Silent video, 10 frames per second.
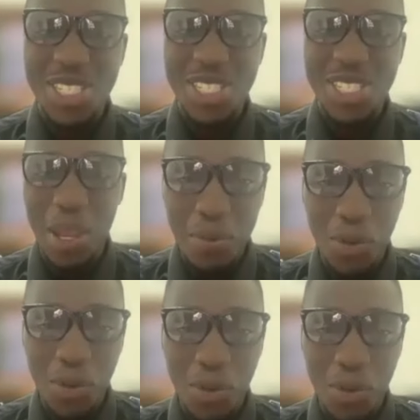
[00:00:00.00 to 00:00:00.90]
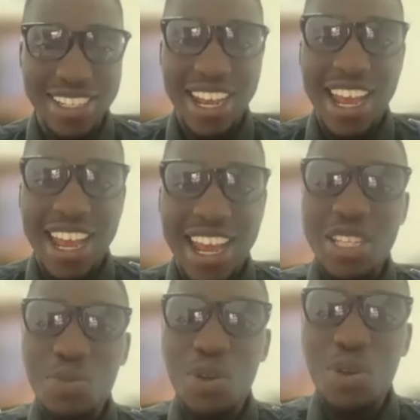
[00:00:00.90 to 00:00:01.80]
are so important.
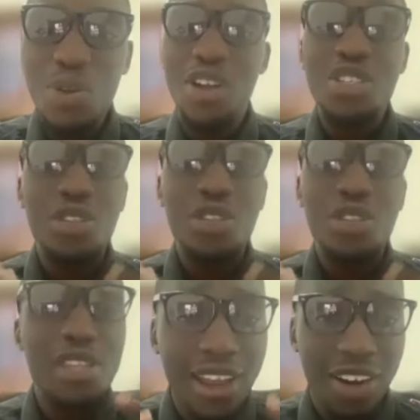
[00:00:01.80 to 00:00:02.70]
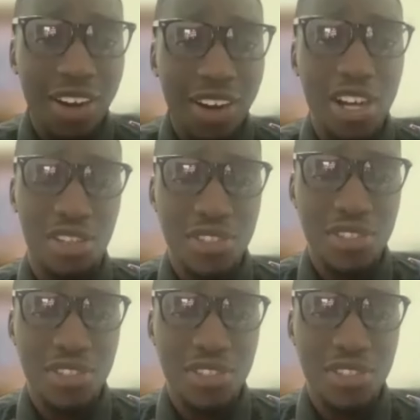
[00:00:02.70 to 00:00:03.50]
Let's move on to the crux